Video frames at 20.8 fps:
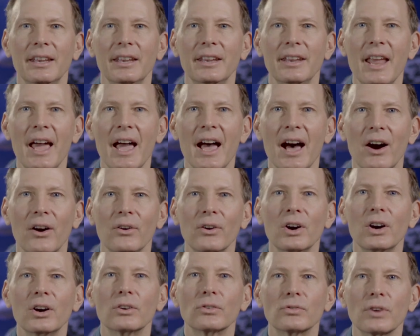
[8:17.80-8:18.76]
Now,
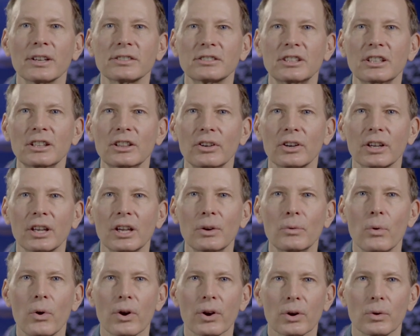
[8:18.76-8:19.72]
rusty
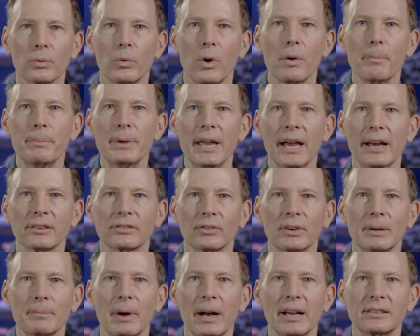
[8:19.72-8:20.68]
looking water won't be
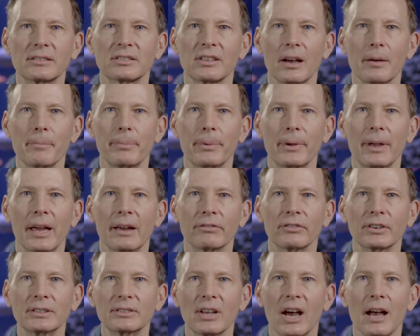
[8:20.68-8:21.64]
entering my sump
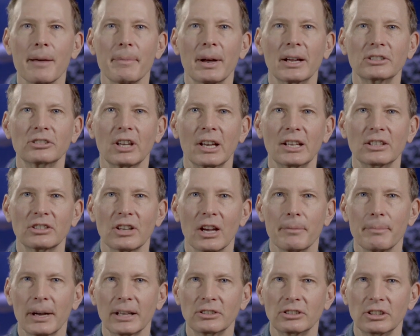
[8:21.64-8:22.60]
every time I change
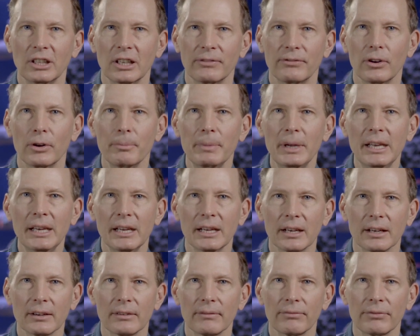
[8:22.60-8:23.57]
out my GFO media.